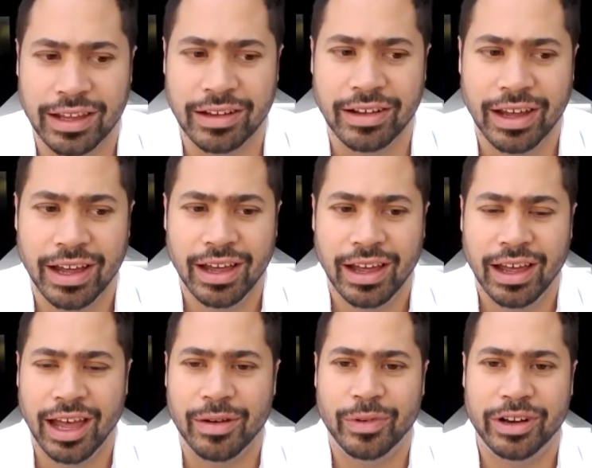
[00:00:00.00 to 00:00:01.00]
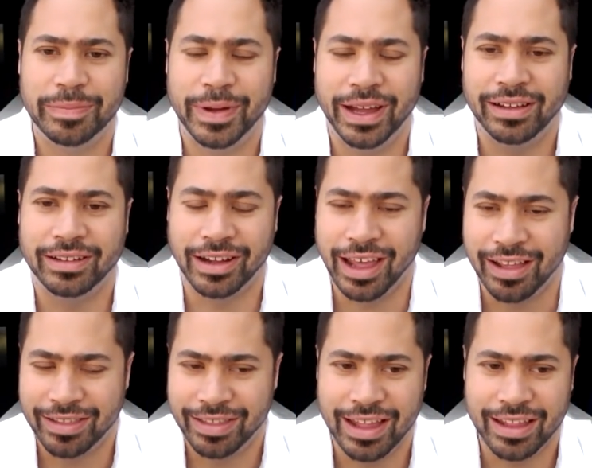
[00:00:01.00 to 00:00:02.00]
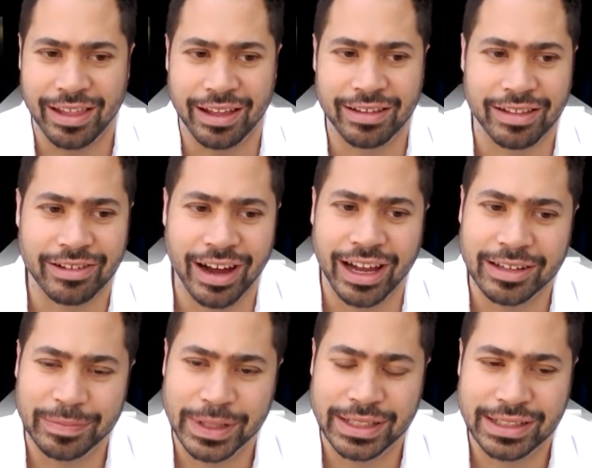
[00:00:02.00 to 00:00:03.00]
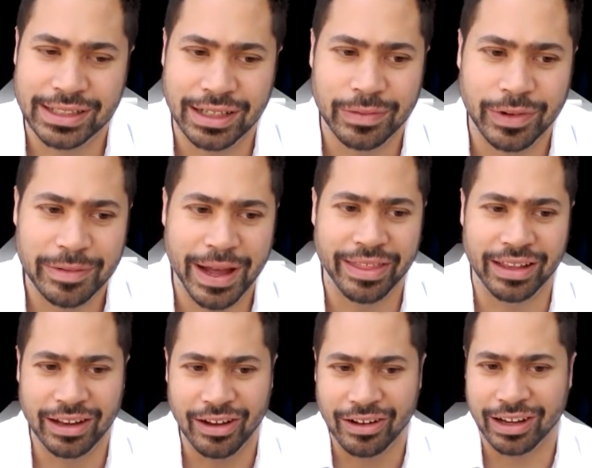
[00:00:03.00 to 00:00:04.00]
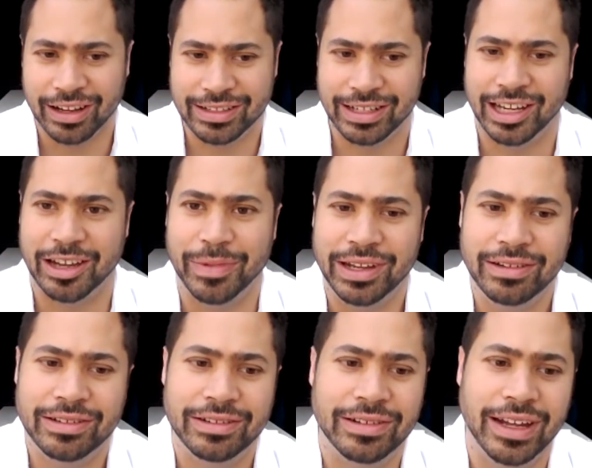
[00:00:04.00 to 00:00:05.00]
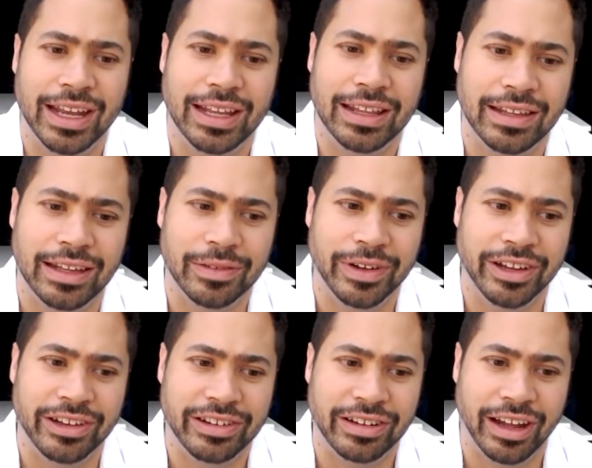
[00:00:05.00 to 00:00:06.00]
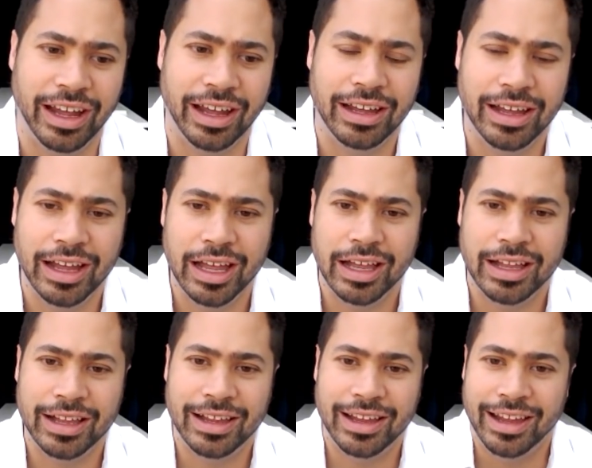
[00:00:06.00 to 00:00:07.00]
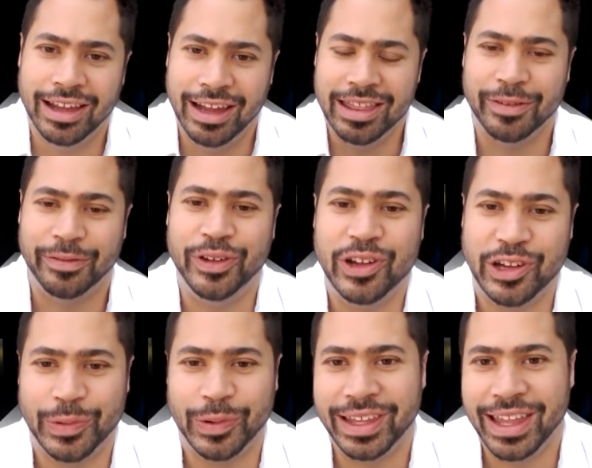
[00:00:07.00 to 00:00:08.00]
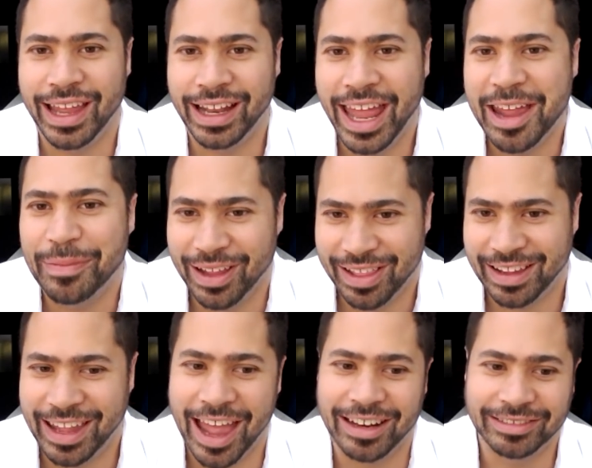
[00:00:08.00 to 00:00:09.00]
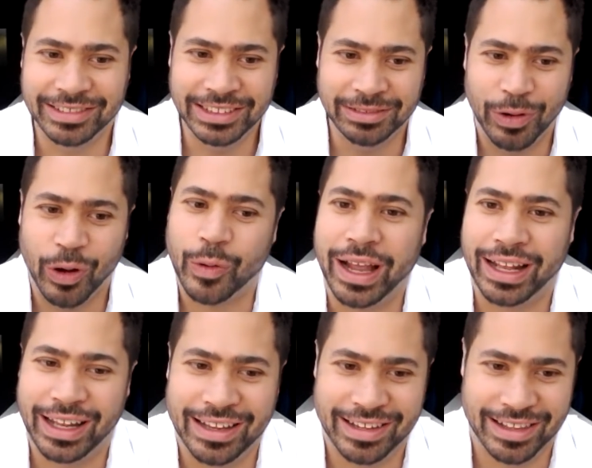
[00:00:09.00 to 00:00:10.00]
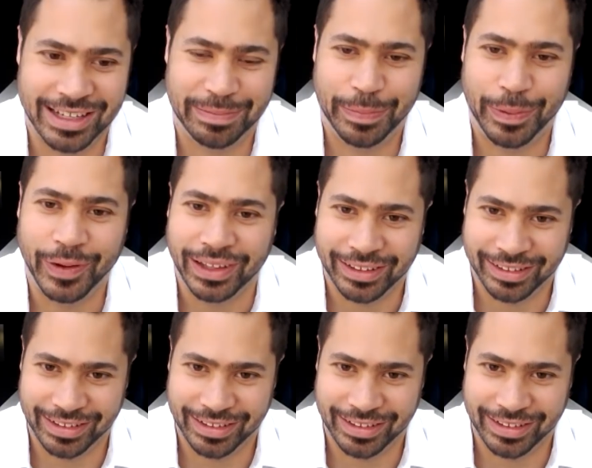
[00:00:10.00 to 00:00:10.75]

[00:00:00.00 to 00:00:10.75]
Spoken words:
you. And what about, okay, so that sounds great, but what about the longer term? Are you doing anything which in the future will enable us to get more quickly to this point,